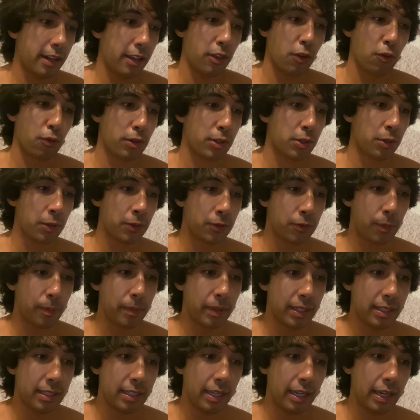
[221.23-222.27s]
The results from
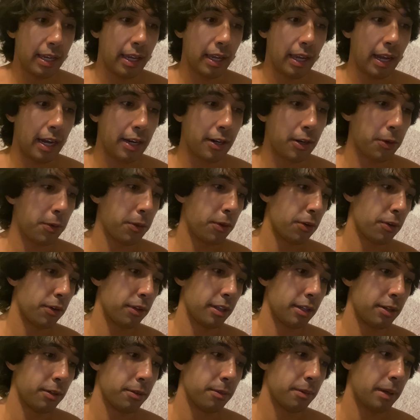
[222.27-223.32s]
this day, I know they're a
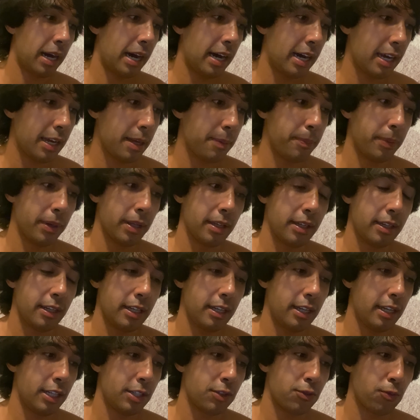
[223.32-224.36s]
little high, but
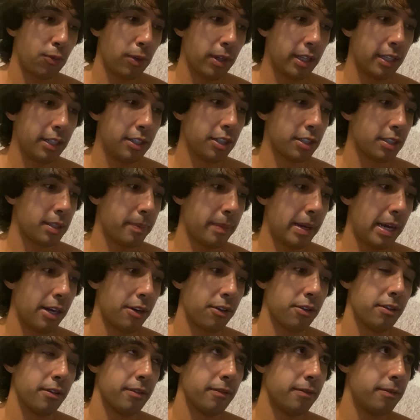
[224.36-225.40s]
it's really just a matter
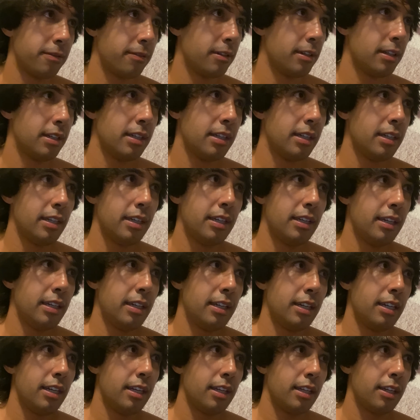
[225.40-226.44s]
of
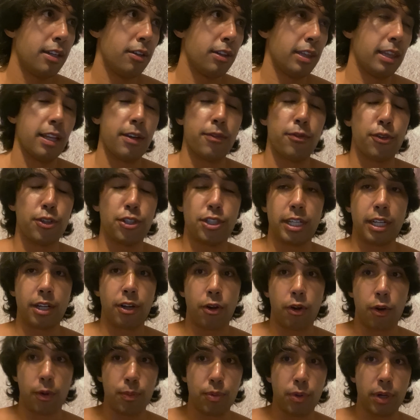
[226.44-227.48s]
leveraging
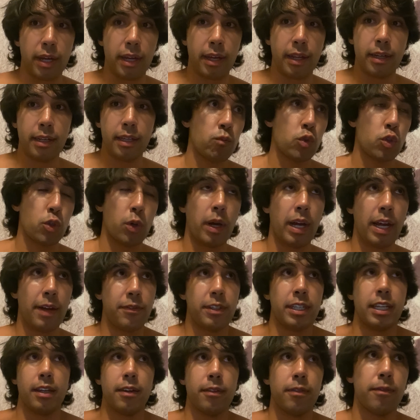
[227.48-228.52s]
her brand. So I have to
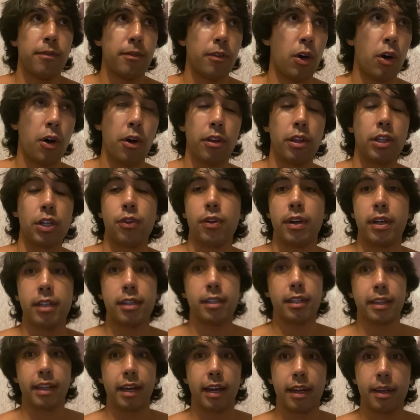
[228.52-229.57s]
give all the credit to
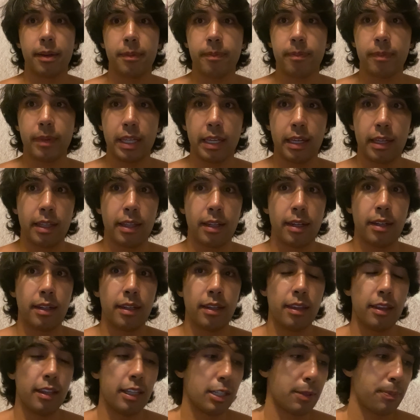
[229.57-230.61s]
that in
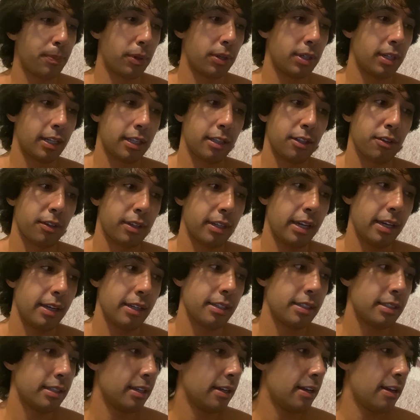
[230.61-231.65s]
this particular
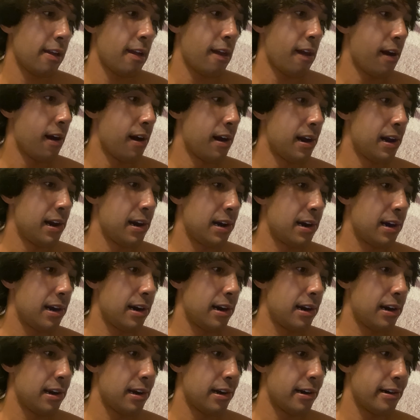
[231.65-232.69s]
case.
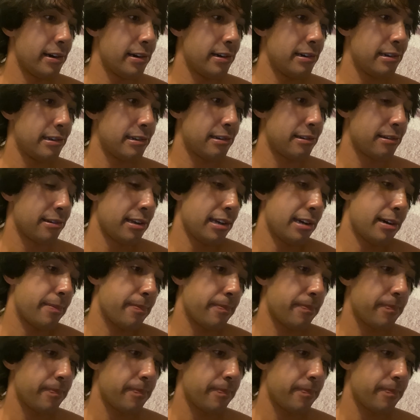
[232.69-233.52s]
So yeah.